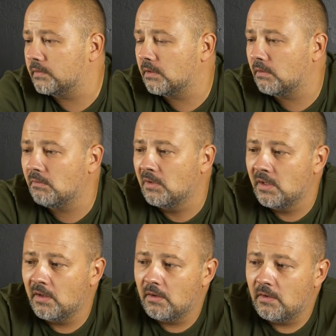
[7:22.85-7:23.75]
So
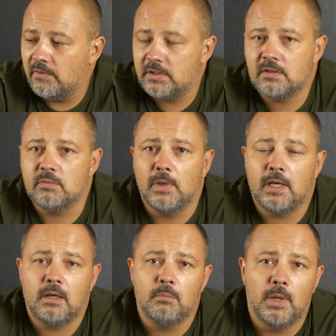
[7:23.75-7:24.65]
this is
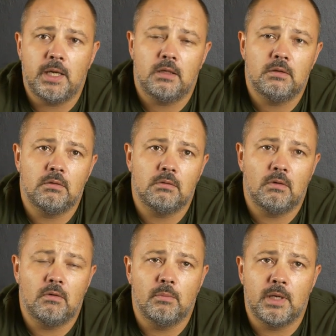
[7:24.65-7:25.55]
my main,
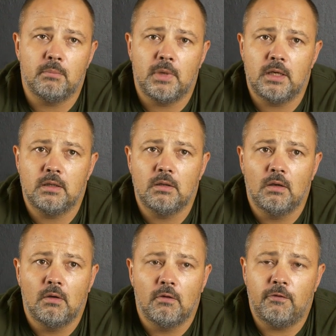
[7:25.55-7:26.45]
my main
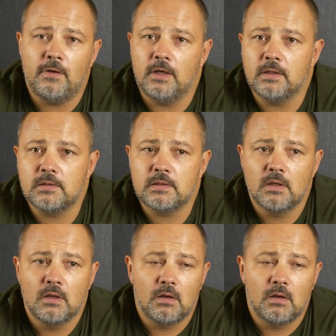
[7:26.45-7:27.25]
feelings